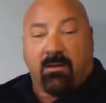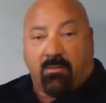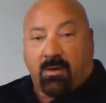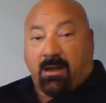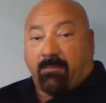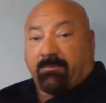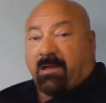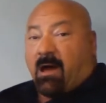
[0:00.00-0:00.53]

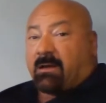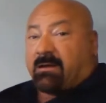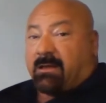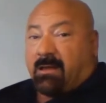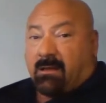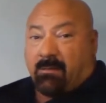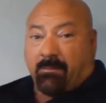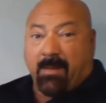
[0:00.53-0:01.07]
when I'm
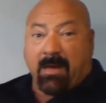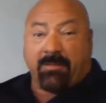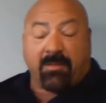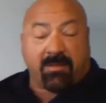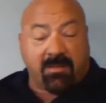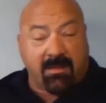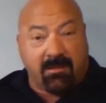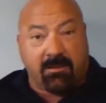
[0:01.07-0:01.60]
talking to you about
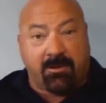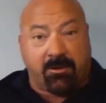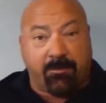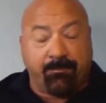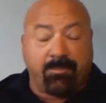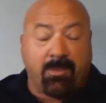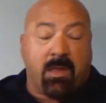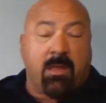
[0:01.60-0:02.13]
the
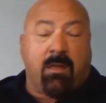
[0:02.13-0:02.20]
cylinder.